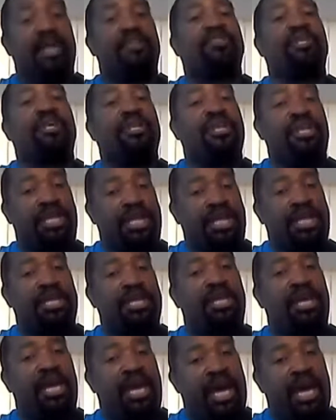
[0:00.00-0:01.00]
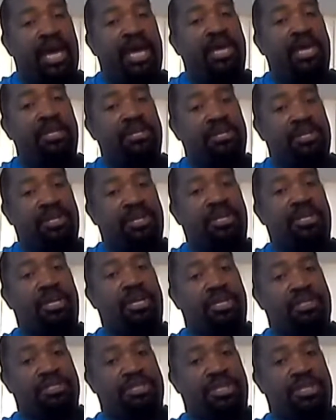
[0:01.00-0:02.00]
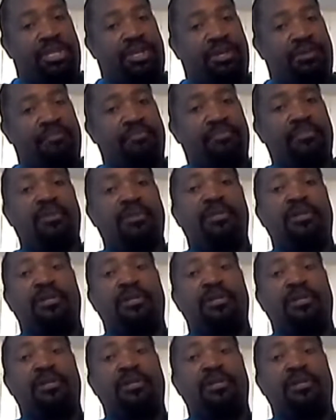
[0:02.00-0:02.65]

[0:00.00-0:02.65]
and then E, A, D, and G.